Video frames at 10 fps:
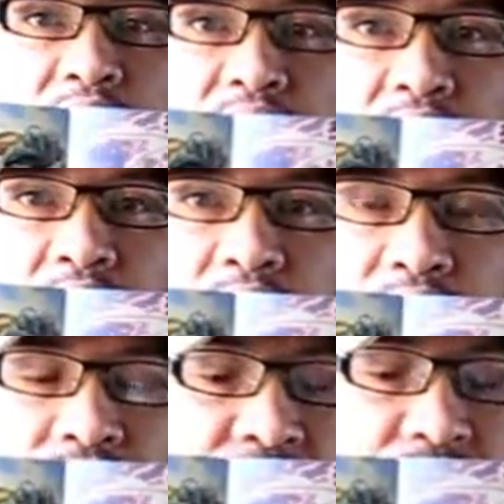the
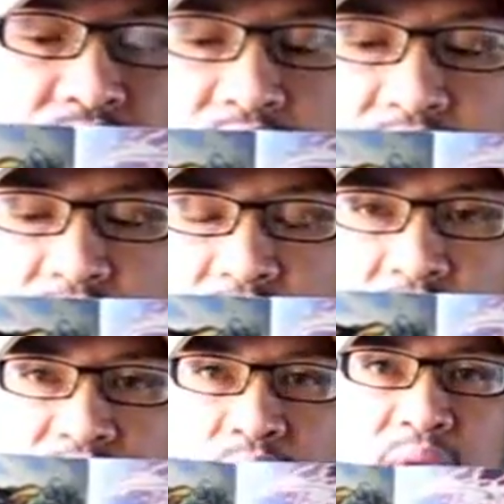colors
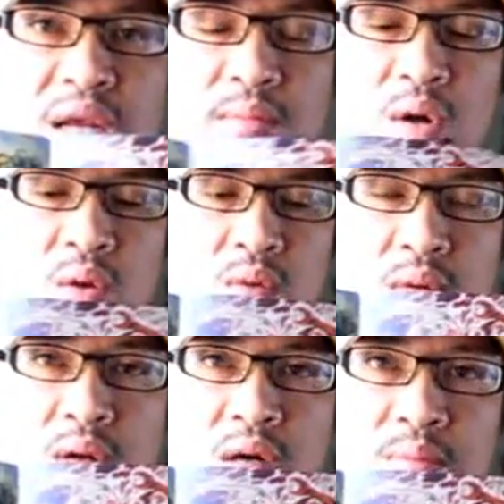of the rainbow
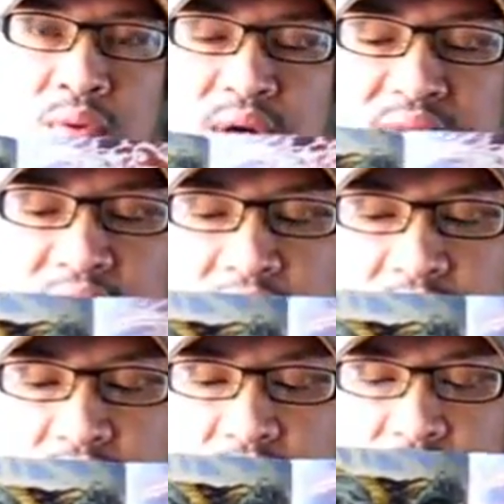are present.
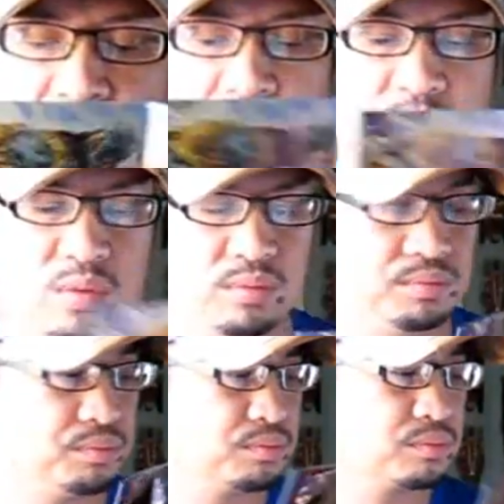So
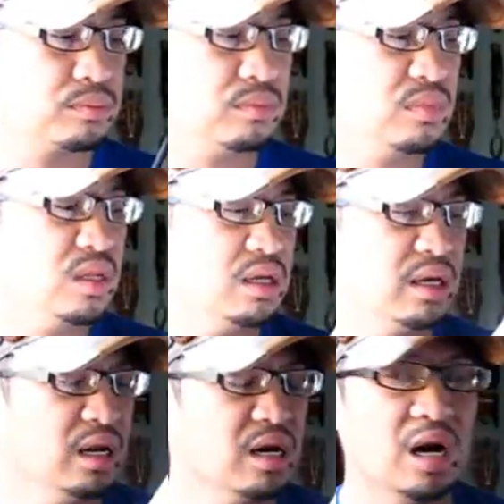
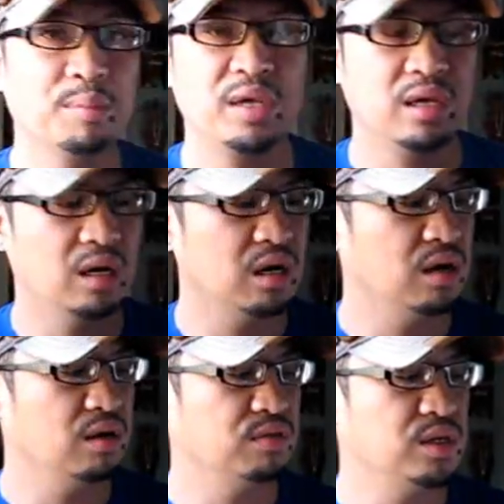get a copy
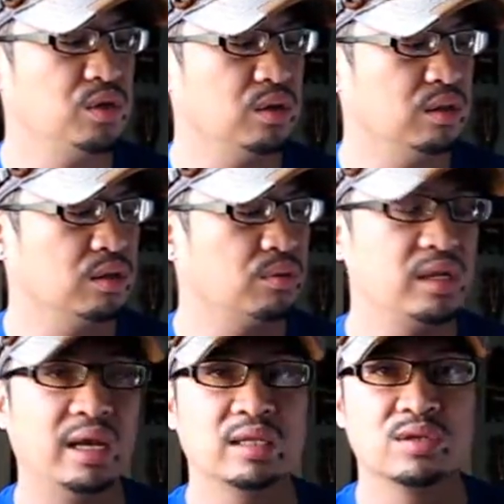of the
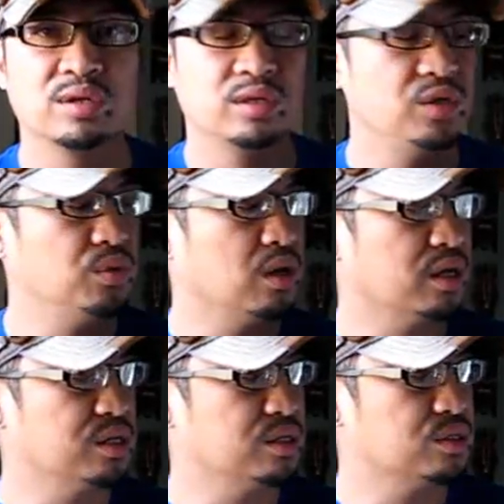Green Lantern, The New
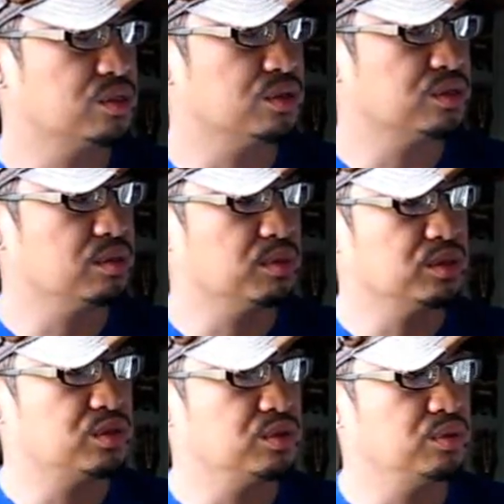Guardians. There's number
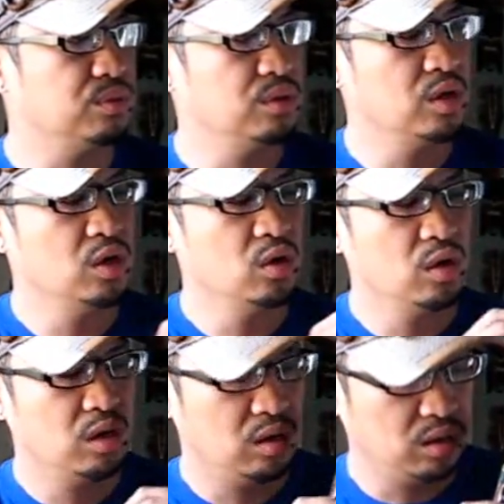2.
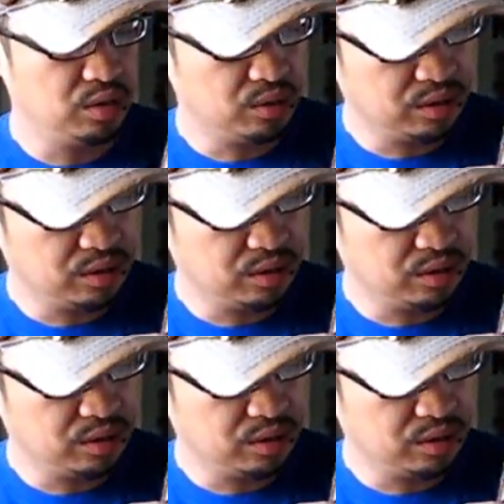All you